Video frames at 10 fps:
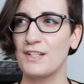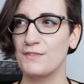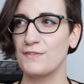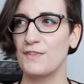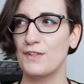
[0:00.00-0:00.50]

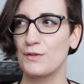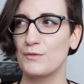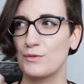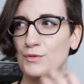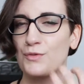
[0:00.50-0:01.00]
of
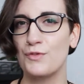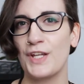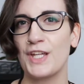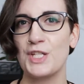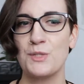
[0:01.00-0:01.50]

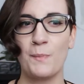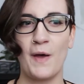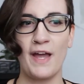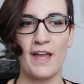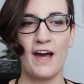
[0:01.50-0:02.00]
triggered
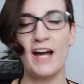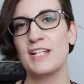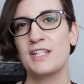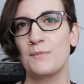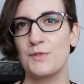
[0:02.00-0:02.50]
by
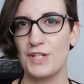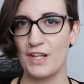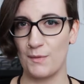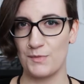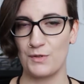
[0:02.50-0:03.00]
items she
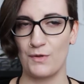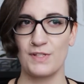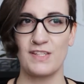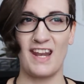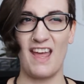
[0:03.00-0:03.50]
comes
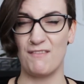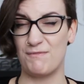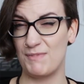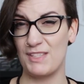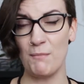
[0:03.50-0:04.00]
across that have
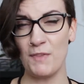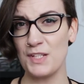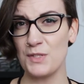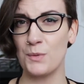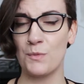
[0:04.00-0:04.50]

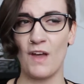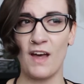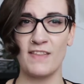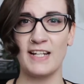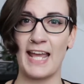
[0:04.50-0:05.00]
something to do with
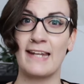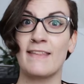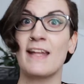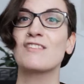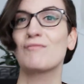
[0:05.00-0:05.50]
Arthur Leander
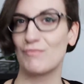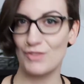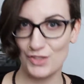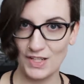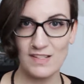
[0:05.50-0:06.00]
that
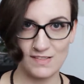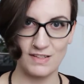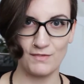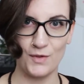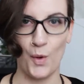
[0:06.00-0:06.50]
she
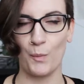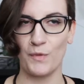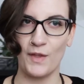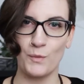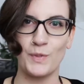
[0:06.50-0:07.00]
doesn't even know,
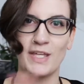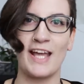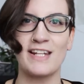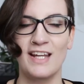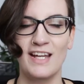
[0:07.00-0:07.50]
but then we
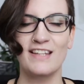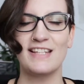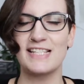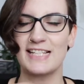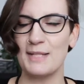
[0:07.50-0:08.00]
get
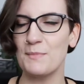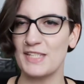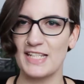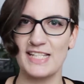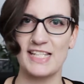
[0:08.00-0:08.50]
these
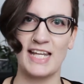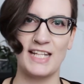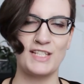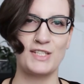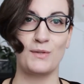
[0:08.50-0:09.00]
glimpses
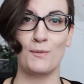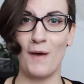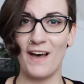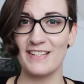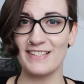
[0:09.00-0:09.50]
into the
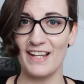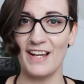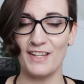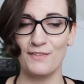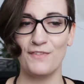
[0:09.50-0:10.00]
past
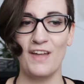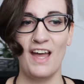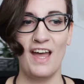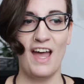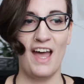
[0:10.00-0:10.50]
life.
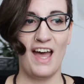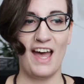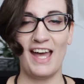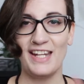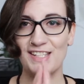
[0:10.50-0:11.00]

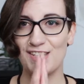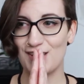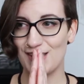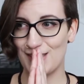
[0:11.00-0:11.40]
And it's